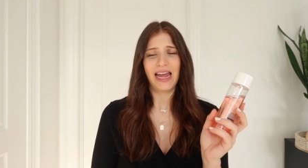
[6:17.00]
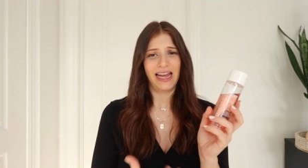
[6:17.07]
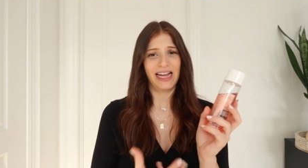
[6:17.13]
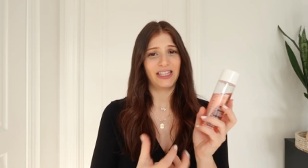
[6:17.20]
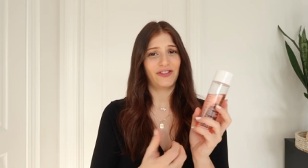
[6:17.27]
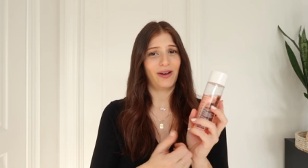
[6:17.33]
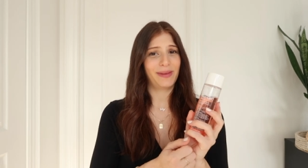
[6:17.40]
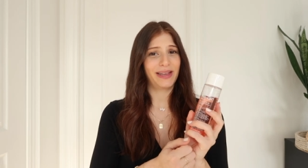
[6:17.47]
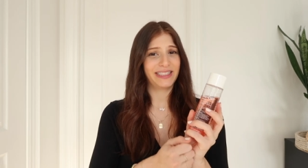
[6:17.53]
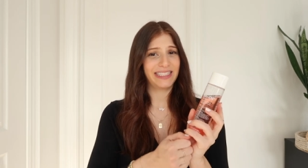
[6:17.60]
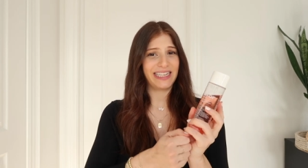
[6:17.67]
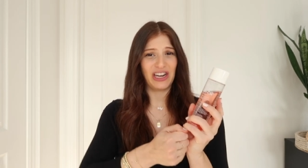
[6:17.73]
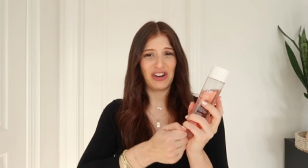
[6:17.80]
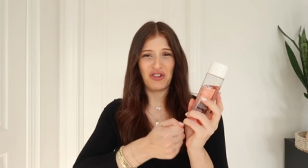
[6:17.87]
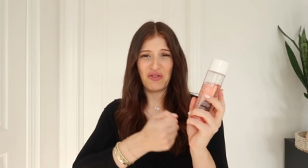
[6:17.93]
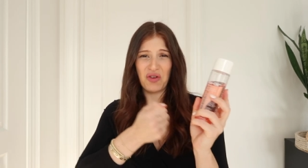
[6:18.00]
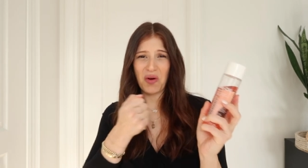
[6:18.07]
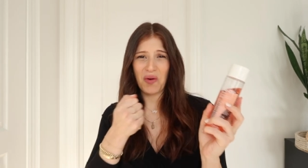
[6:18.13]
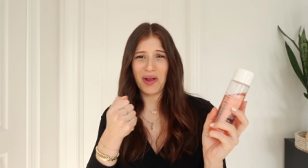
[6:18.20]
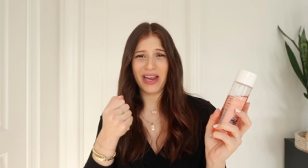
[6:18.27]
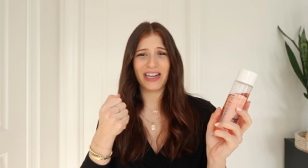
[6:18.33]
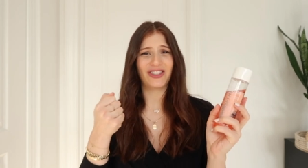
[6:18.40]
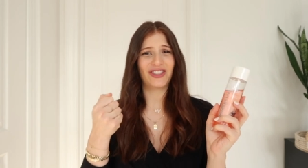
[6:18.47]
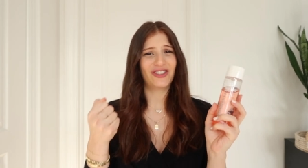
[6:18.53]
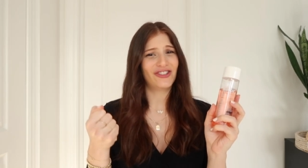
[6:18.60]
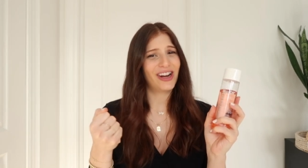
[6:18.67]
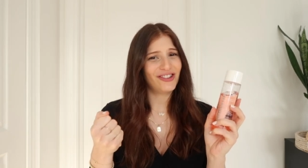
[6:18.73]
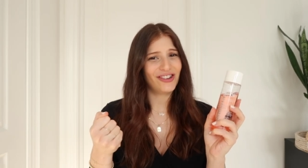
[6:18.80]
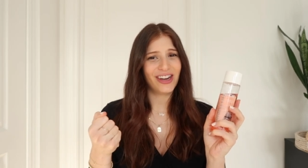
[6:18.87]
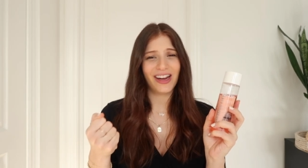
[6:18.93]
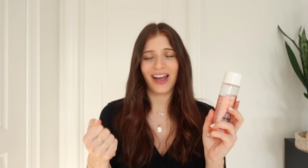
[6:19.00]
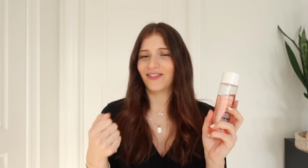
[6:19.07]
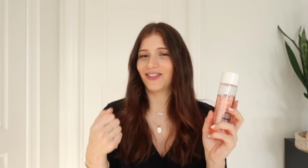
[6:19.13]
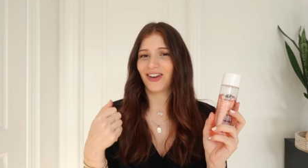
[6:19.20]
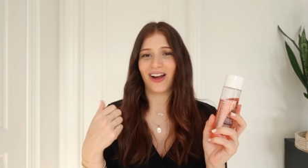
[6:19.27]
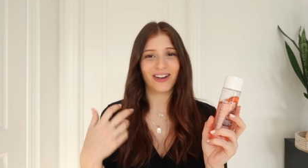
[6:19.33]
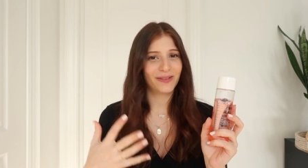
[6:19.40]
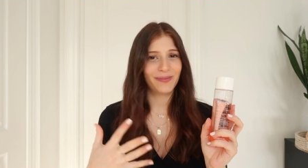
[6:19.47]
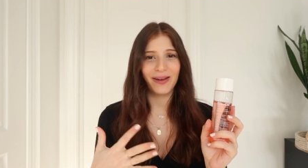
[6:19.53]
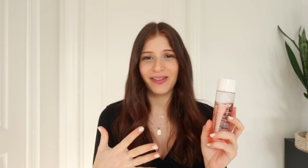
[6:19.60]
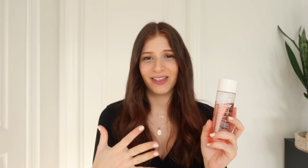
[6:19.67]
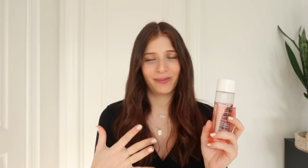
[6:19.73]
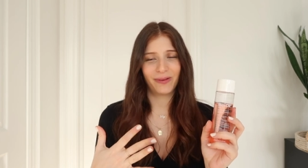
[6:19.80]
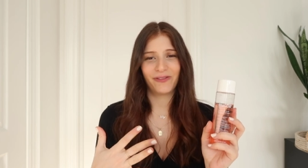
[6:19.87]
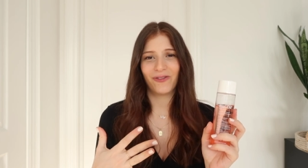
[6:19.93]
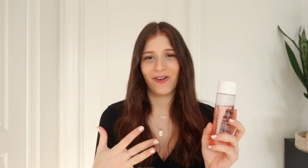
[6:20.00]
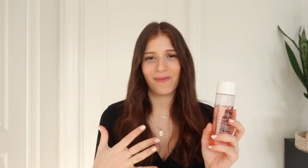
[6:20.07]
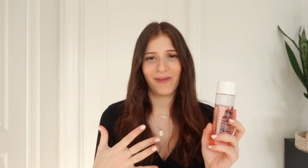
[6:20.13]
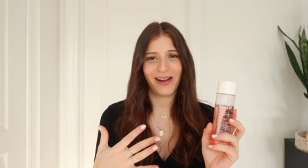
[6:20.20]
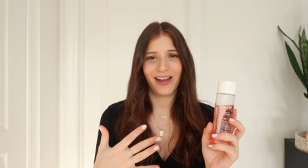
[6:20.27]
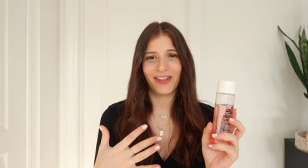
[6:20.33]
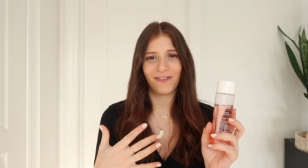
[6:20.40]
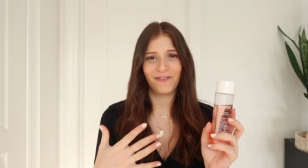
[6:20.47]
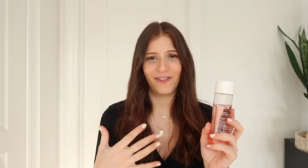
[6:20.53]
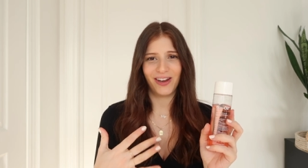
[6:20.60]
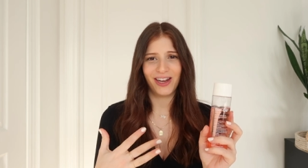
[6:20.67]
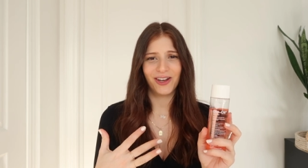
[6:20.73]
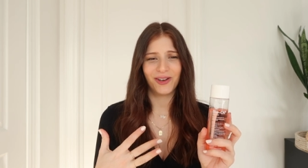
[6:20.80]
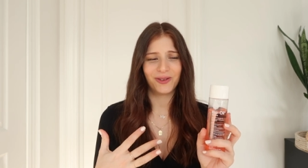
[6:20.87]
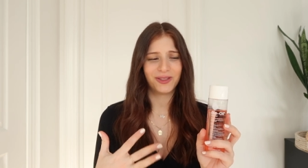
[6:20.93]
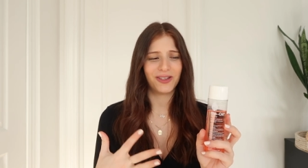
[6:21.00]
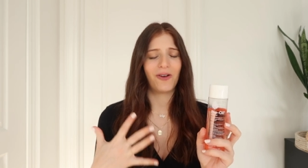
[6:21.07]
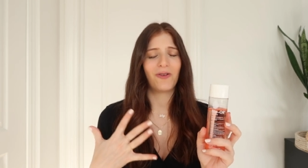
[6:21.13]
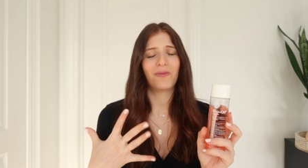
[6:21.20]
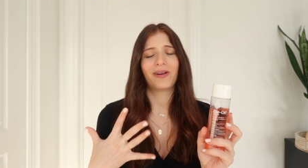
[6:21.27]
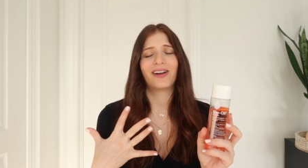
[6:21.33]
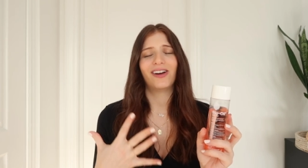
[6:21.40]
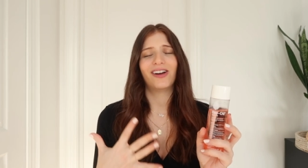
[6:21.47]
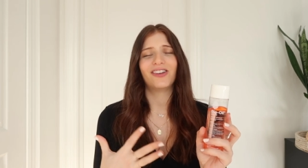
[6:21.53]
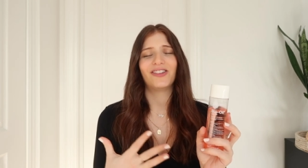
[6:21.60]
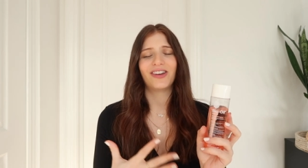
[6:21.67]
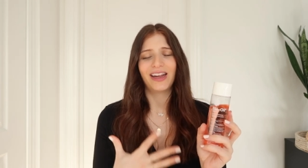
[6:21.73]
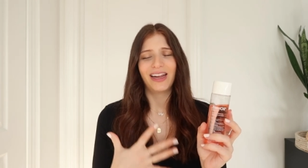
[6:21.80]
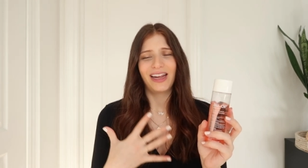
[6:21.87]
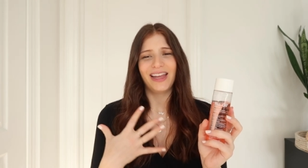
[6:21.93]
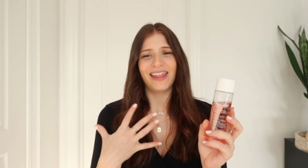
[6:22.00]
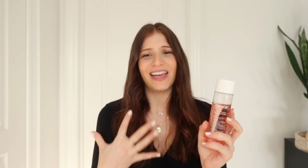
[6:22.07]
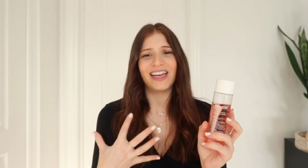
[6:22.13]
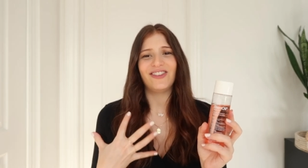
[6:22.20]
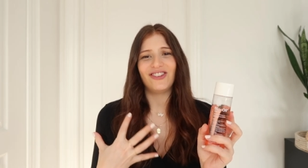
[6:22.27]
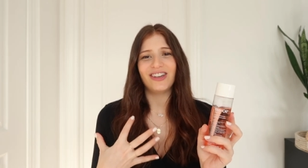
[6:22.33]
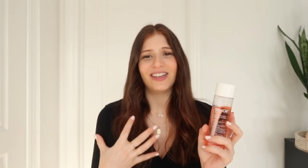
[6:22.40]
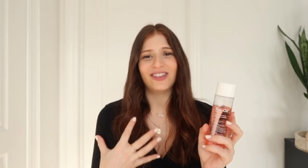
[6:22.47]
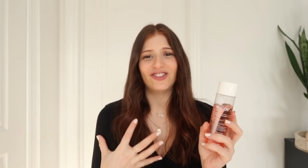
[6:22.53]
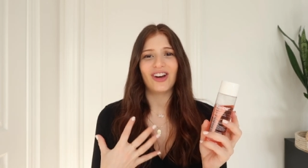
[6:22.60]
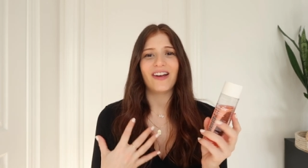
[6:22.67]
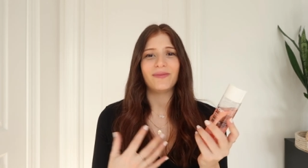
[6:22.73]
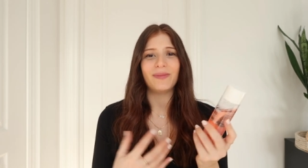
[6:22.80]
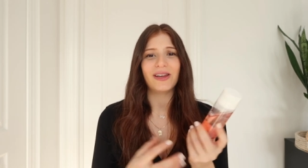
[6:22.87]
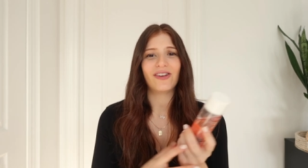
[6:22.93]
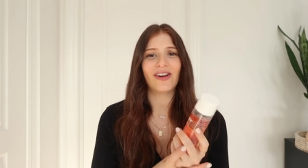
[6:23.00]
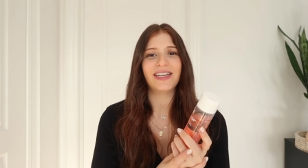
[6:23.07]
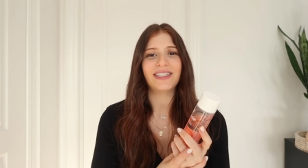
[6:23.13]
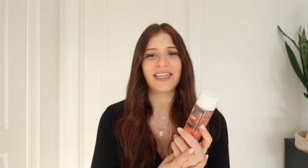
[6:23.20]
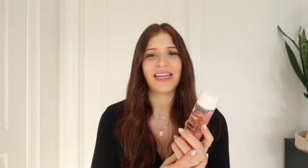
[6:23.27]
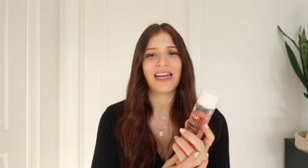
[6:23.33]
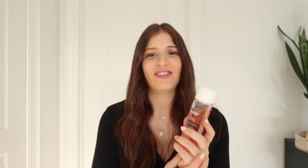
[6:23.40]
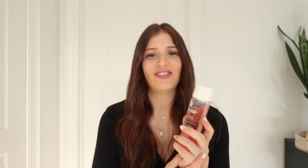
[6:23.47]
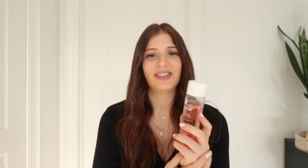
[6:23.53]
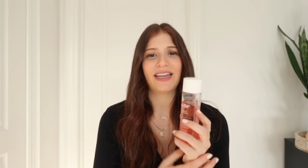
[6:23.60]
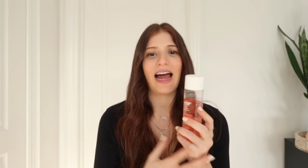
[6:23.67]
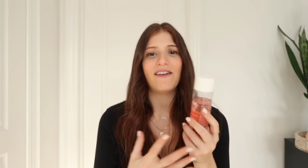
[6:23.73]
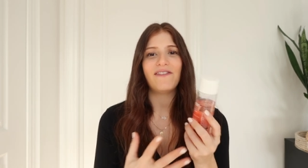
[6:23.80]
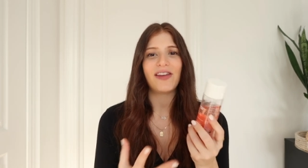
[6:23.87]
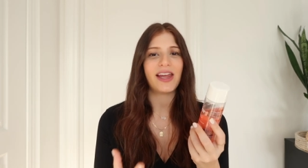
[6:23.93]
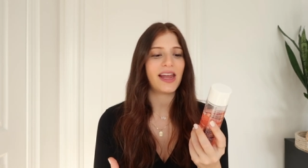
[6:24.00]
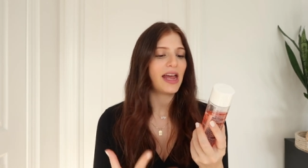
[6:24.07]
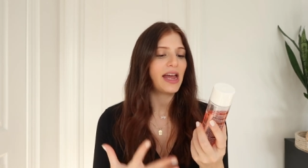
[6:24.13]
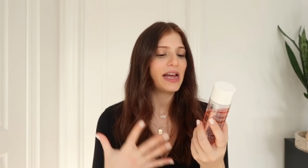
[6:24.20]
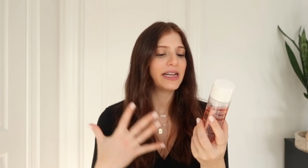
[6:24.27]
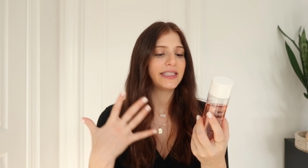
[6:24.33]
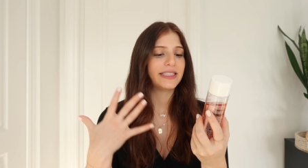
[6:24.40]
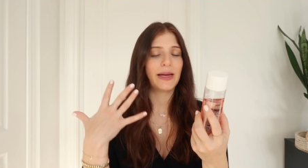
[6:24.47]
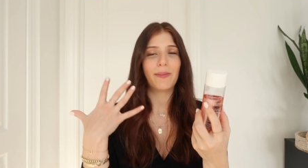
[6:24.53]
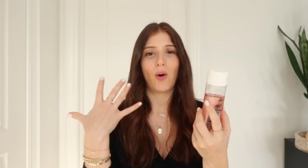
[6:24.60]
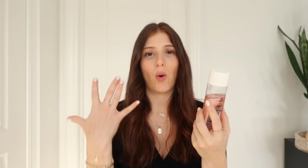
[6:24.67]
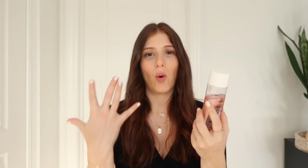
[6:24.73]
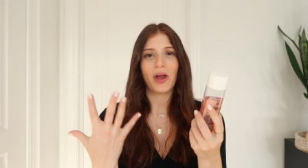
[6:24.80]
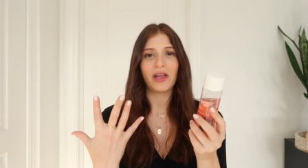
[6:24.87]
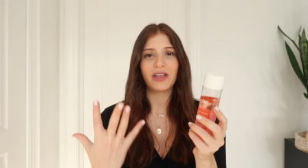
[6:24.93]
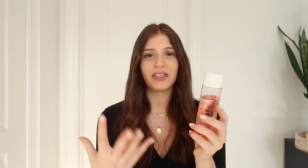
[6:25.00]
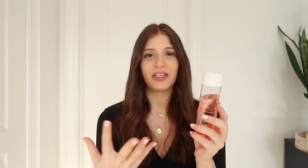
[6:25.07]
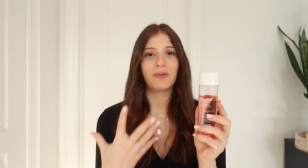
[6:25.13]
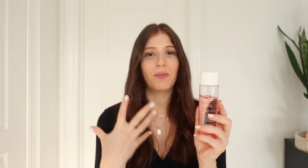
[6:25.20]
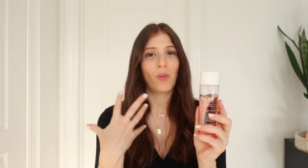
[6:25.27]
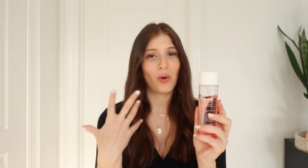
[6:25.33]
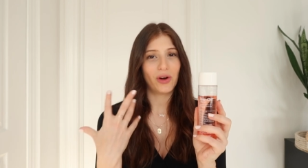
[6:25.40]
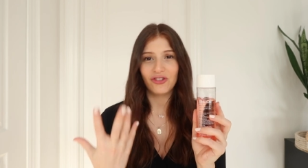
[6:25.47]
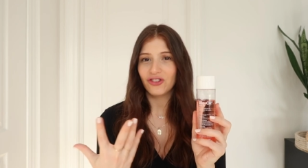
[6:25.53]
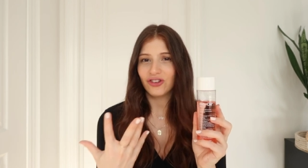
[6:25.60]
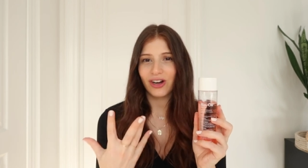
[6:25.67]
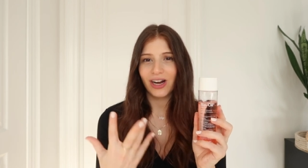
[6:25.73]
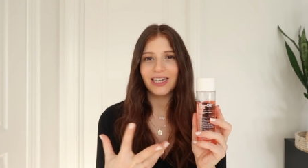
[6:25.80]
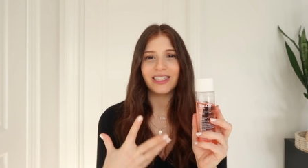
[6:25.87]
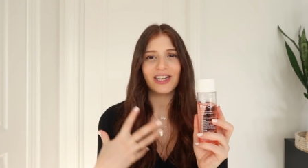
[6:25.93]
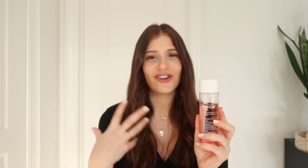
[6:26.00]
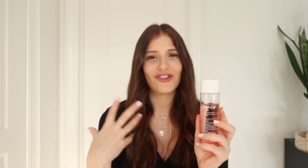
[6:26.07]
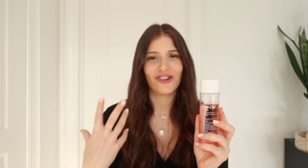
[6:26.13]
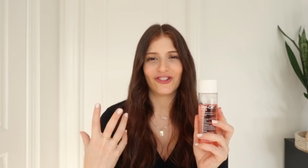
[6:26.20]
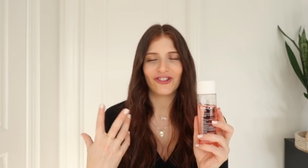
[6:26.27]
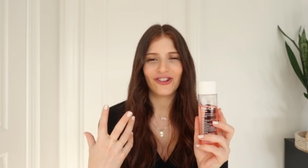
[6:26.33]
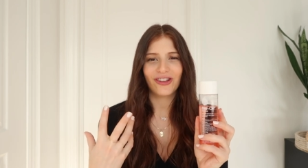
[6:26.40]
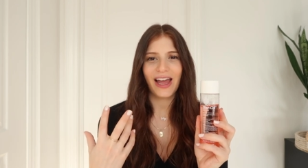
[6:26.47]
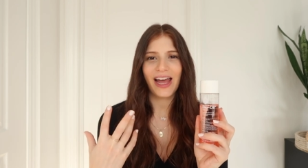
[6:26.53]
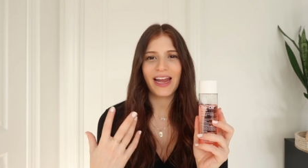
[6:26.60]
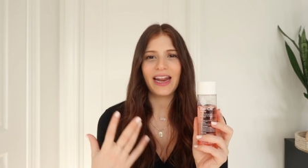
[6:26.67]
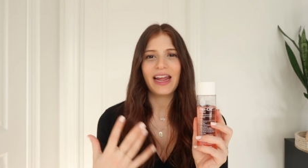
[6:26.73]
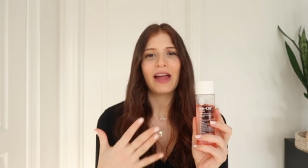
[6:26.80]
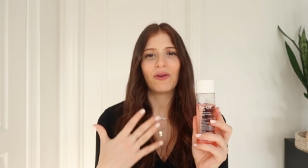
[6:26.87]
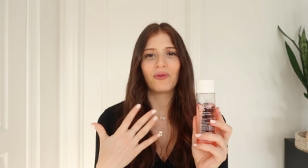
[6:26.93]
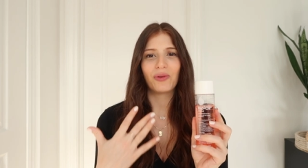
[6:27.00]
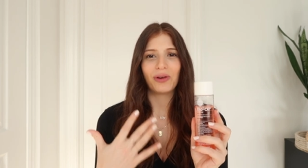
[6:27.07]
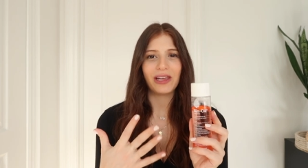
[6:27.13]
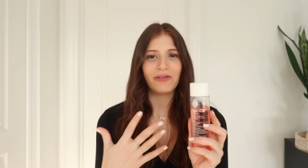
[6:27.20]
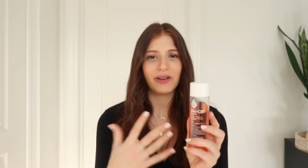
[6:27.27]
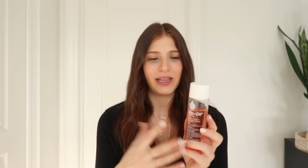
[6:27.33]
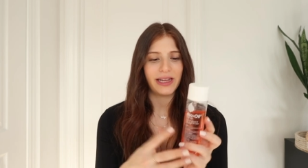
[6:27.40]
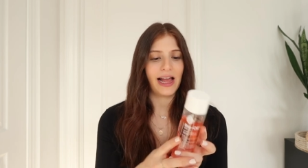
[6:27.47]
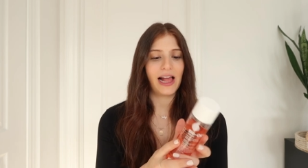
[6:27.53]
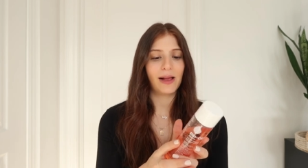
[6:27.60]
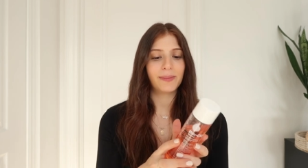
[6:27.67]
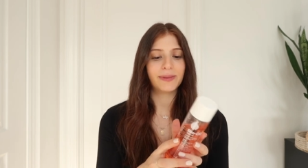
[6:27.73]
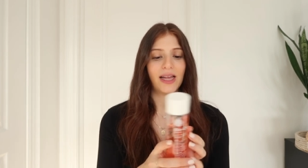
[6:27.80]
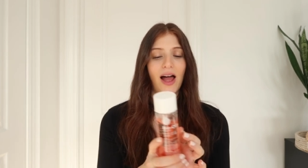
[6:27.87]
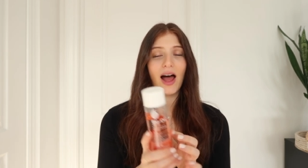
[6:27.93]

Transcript: It's from the skin growing and stretching. I've talked about this before in my other videos. Oh my gosh, the itchiness drives me crazy, and just having some oil to moisturize and nurture that really helps.